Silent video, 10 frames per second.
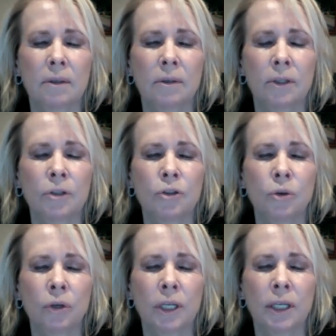or
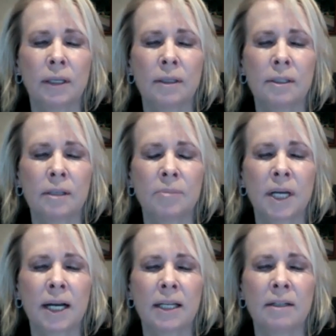enjoying some
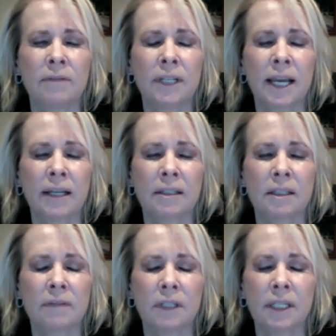kind of an
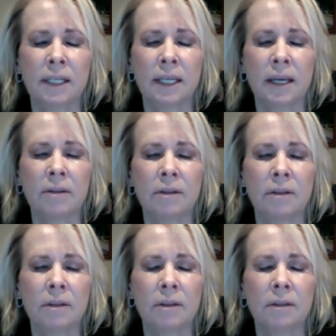activity
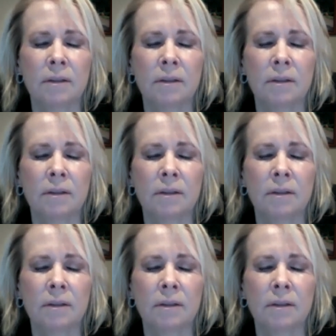together,